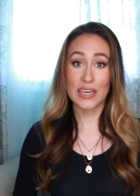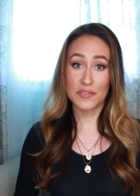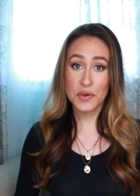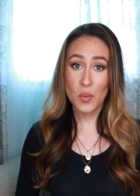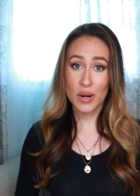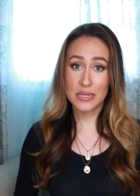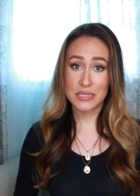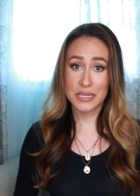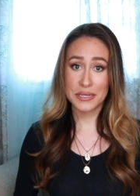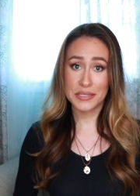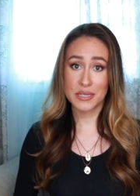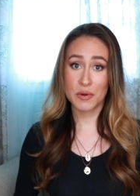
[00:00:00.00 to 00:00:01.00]
If you want to
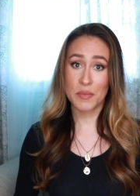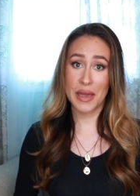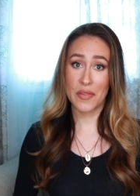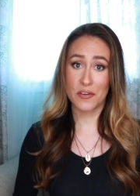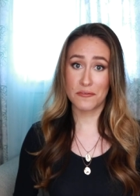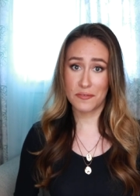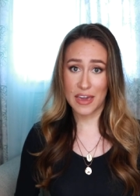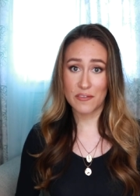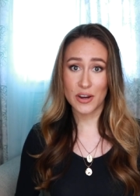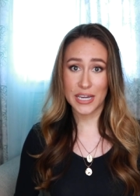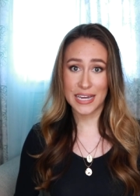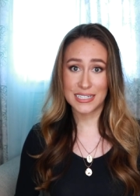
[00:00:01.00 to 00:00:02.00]
see some of my other
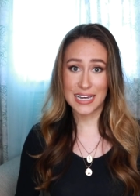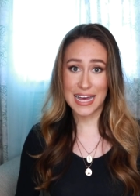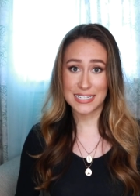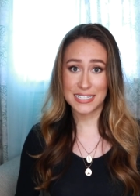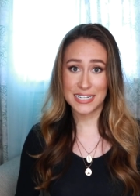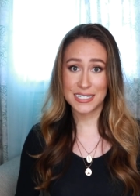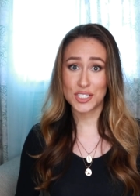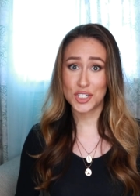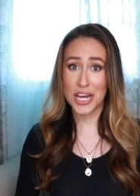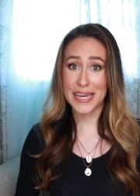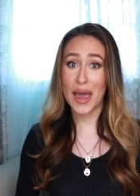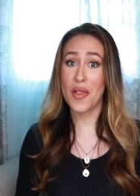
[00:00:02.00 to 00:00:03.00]
favorite contestants,
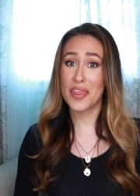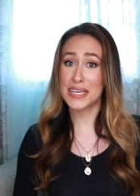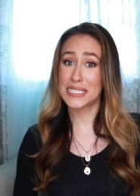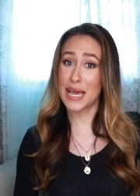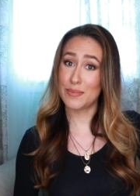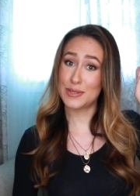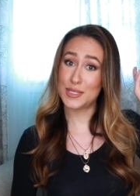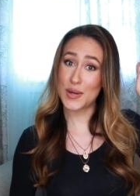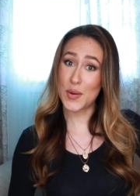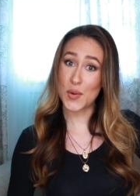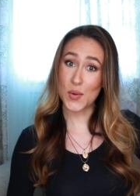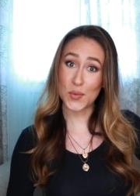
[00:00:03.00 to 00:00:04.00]
check out this
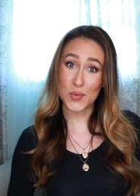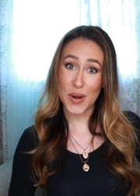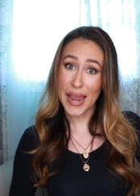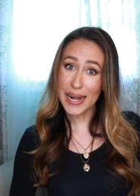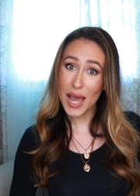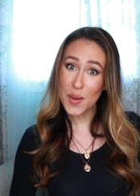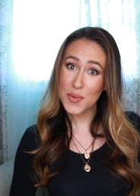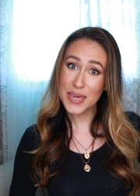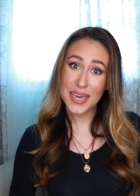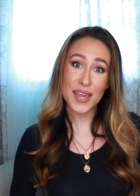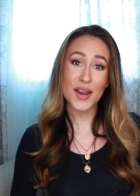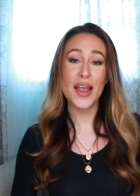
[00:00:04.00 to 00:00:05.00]
episode right up
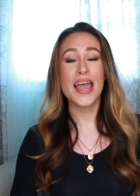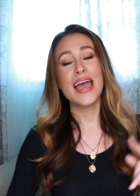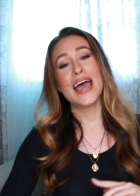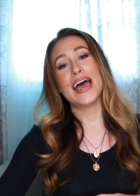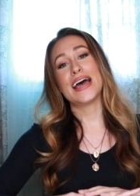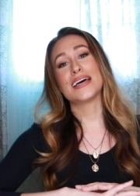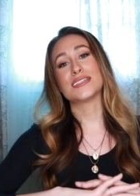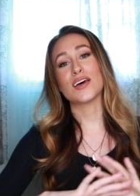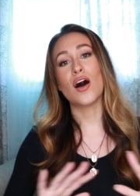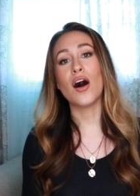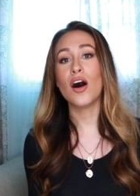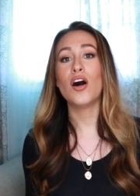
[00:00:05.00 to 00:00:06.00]
here. It has
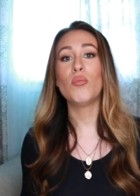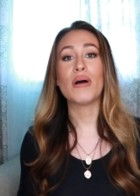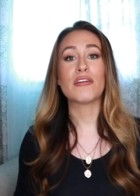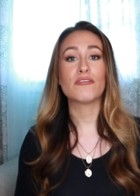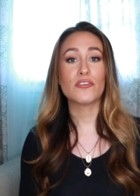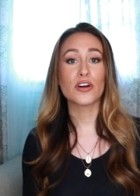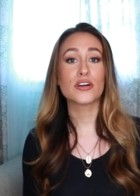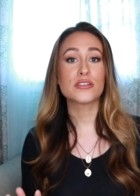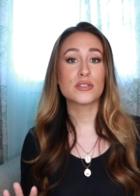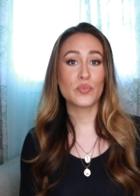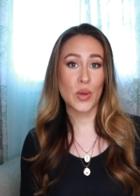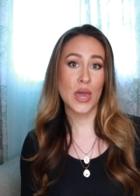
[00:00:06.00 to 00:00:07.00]
all my
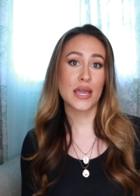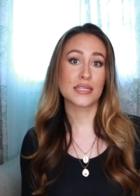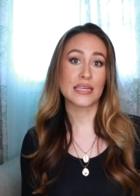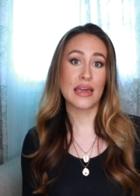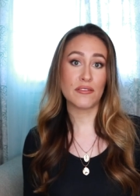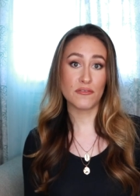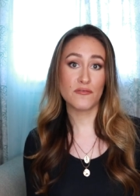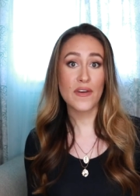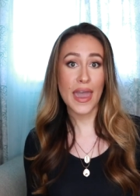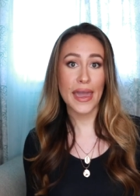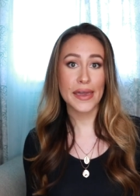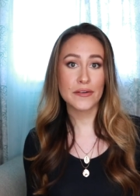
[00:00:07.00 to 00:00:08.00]
first picks and
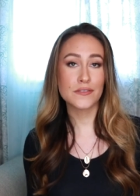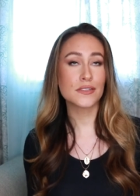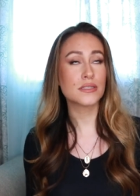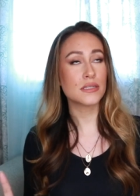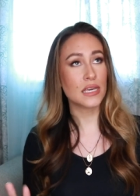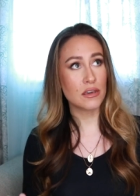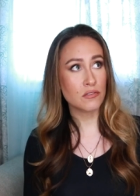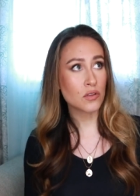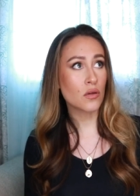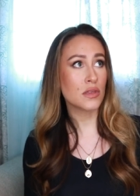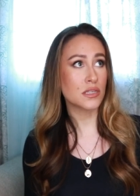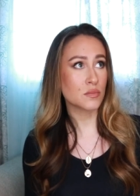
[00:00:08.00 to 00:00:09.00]
faves, even
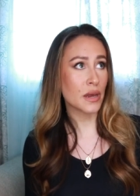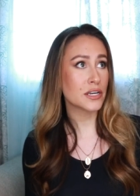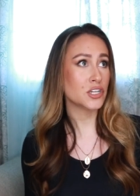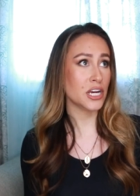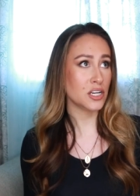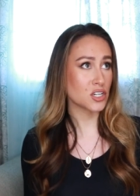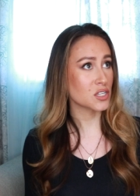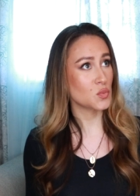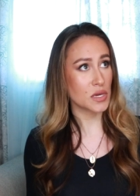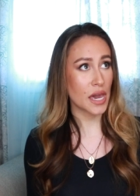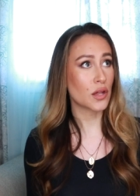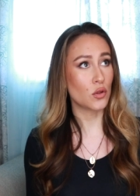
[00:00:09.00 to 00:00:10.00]
though these might change as
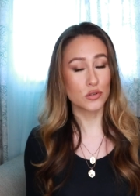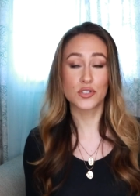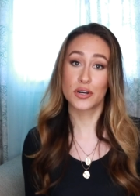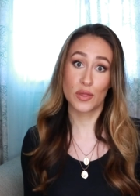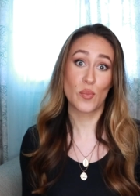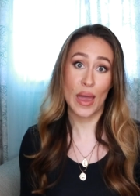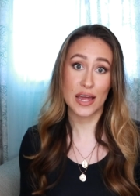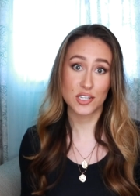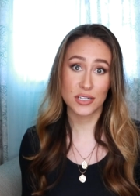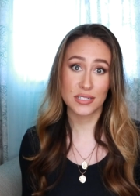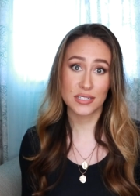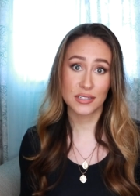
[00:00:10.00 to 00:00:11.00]
we get closer to the
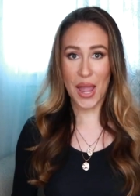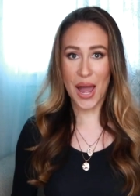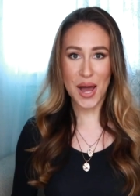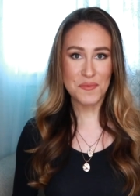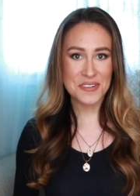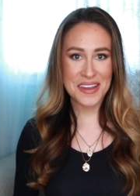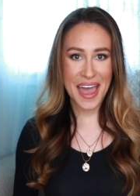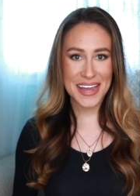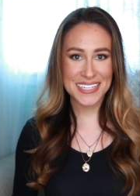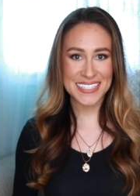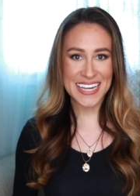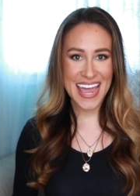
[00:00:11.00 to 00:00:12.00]
pageant. Up
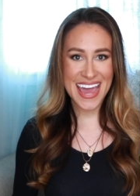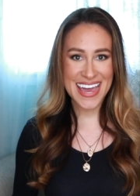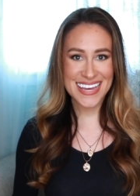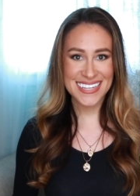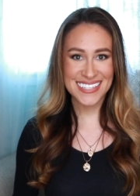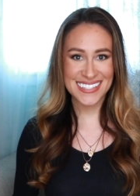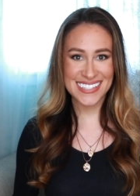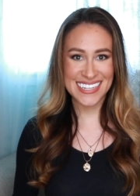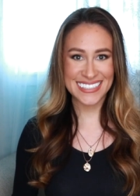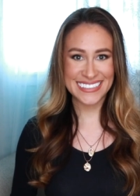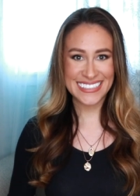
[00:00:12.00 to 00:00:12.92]
next is